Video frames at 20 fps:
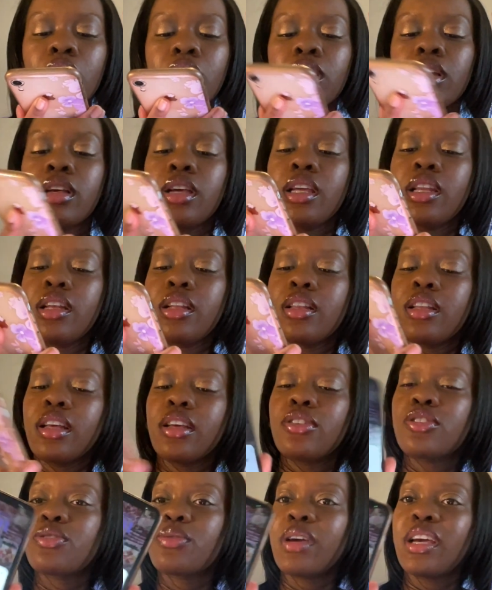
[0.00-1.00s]
Getting
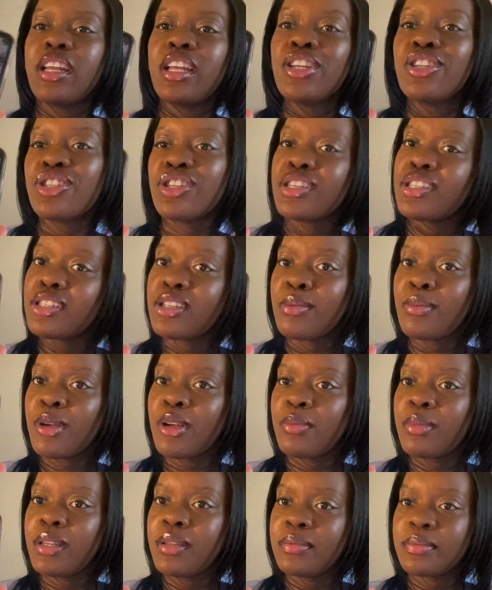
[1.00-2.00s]
things ready. Just a
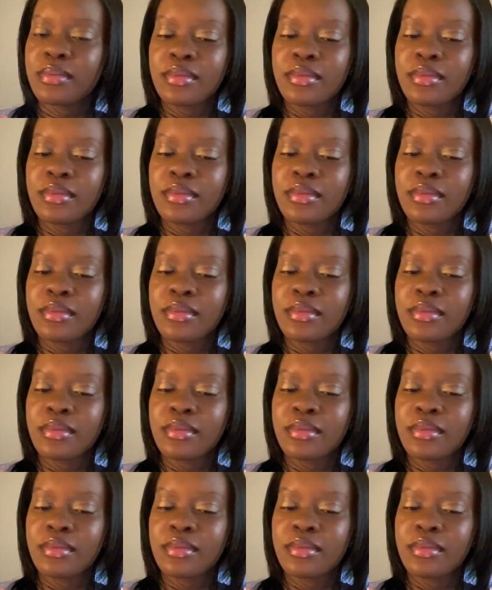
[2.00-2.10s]
moment.